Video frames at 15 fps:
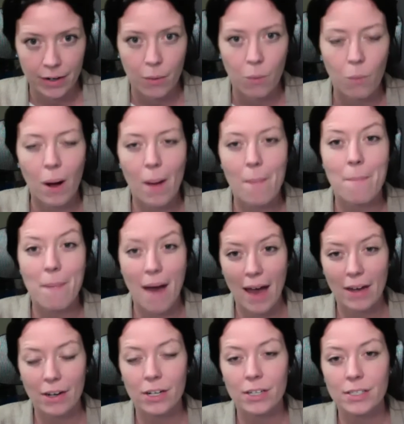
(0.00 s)
What
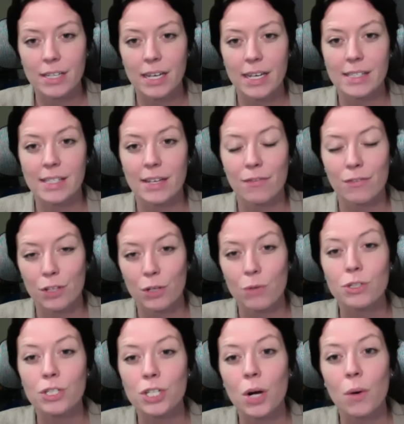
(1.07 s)
matters is if you
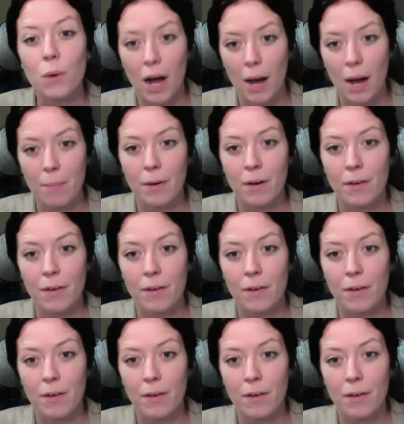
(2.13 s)
show up